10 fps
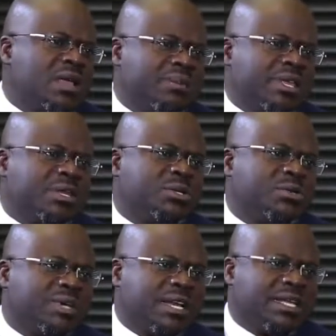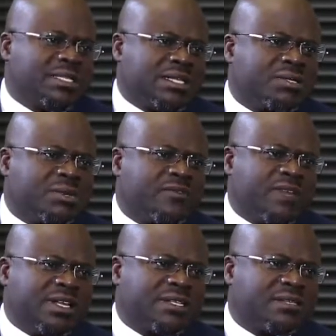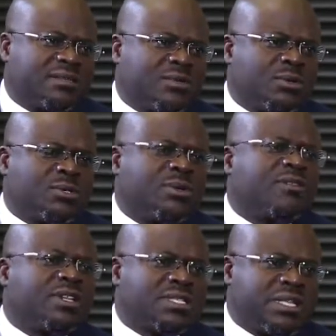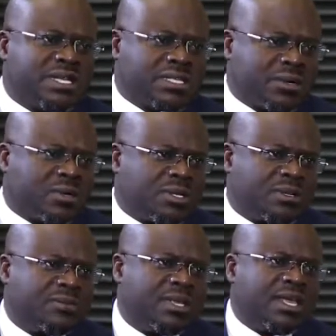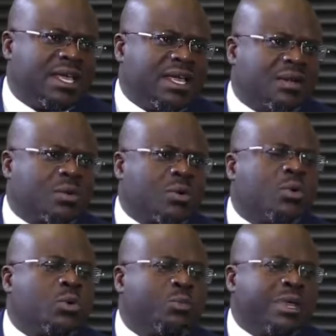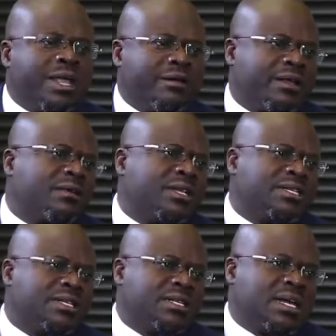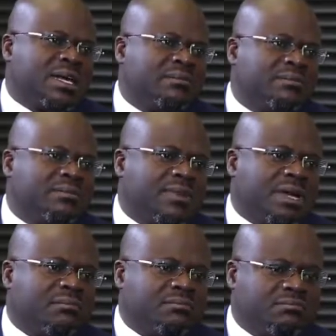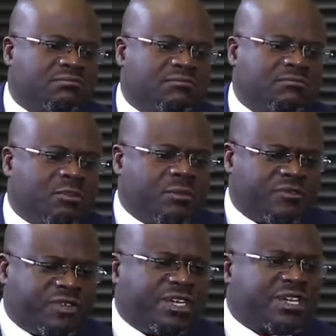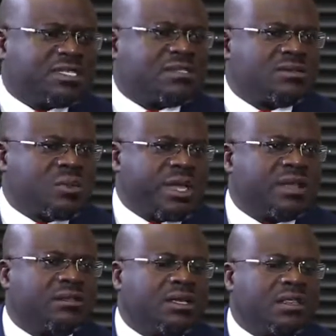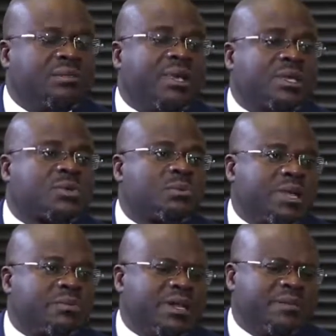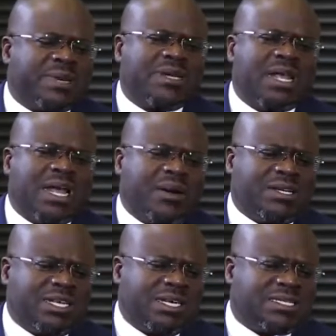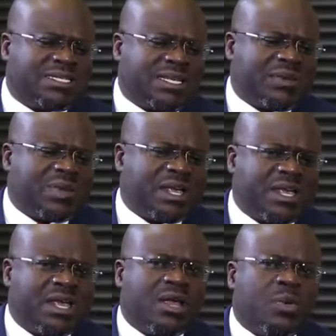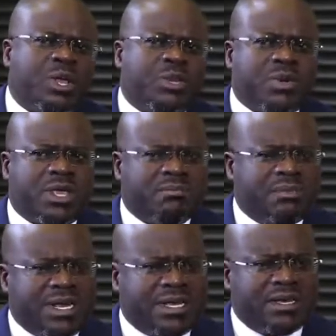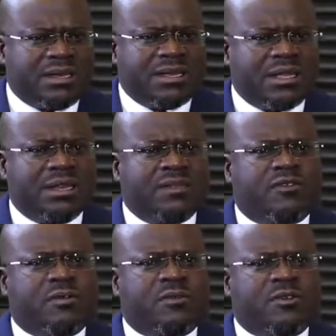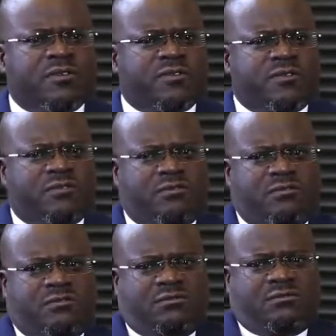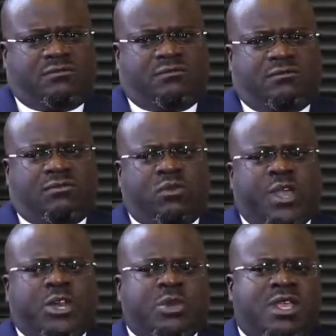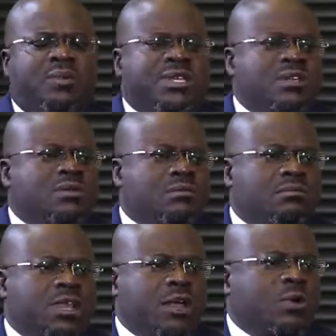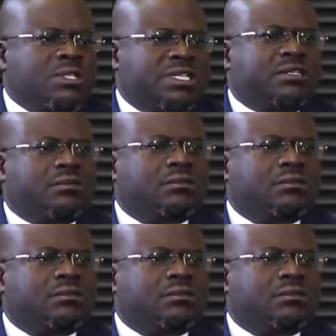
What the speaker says: beginning to realize that Stockfellers, or Stockfellers as they call them, could be a regulated form of industry where the banks could make money. But our challenges then were, where do you keep money in the form of, where do you keep it in a hostel